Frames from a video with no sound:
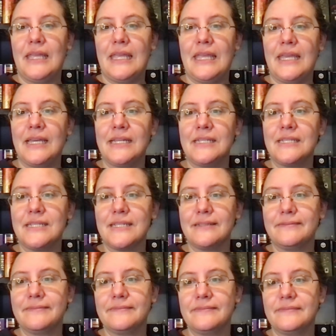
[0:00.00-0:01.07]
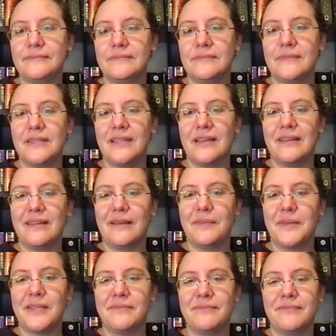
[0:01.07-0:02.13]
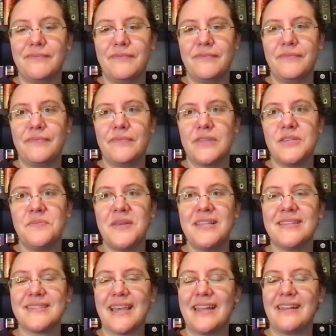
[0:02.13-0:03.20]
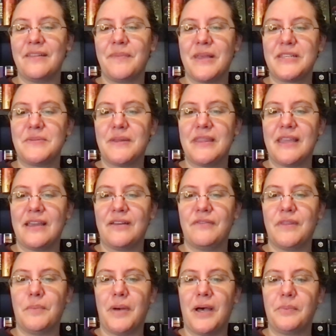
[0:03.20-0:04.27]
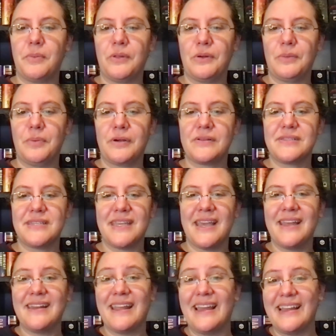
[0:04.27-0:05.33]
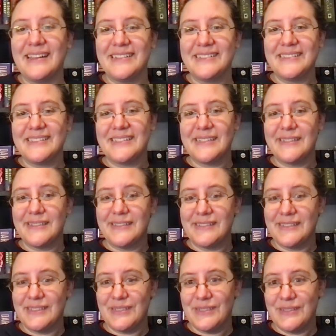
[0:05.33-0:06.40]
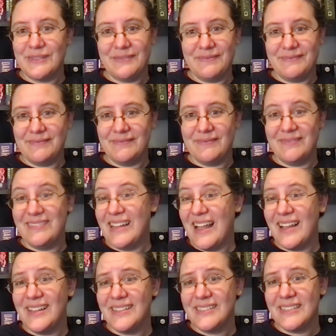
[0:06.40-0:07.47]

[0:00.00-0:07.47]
And I mean, to me, this kind of makes me think of the popular books again and not.